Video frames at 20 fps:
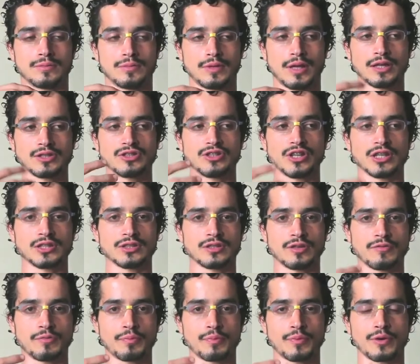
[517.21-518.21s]

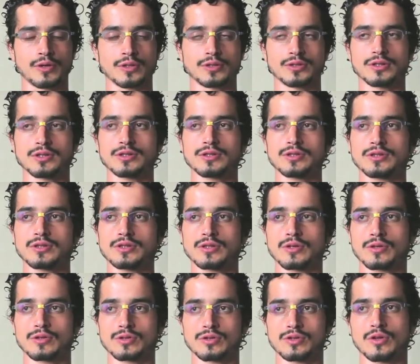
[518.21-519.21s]
digestive process,
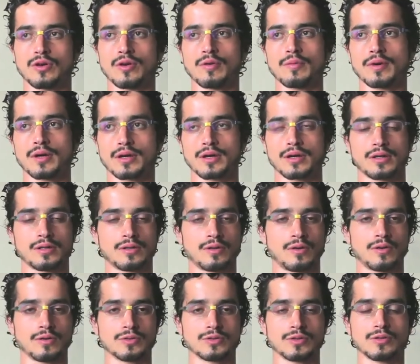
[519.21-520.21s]
your stomach and
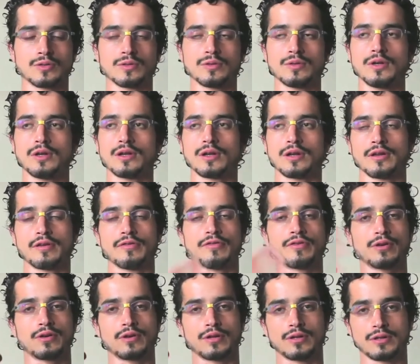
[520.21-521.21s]
also
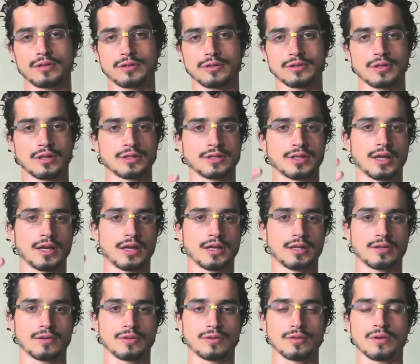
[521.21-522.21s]
liver and
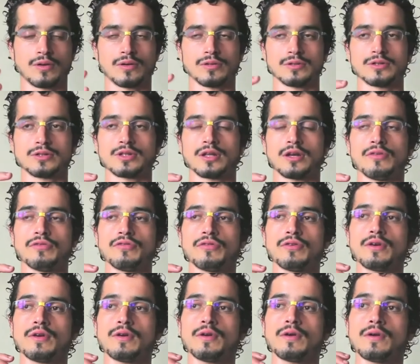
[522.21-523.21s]
intestine, all this stuff,
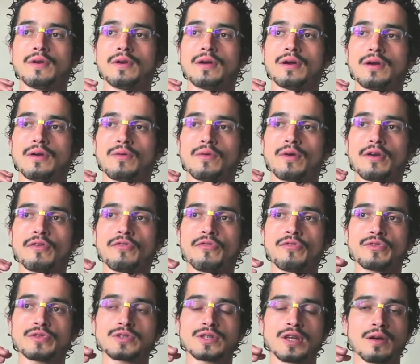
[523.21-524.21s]

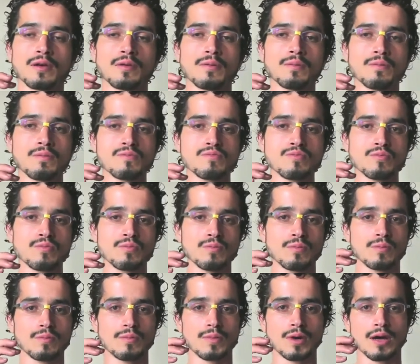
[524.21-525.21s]
with
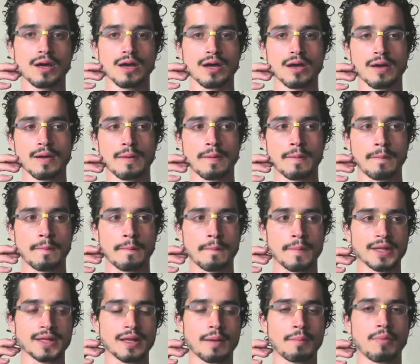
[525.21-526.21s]
some
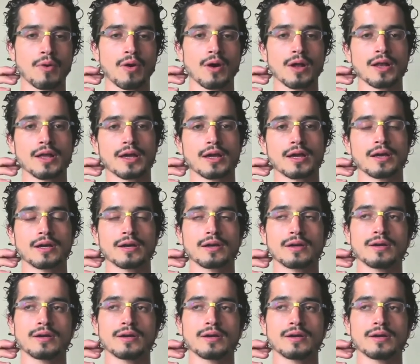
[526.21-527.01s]
metabolic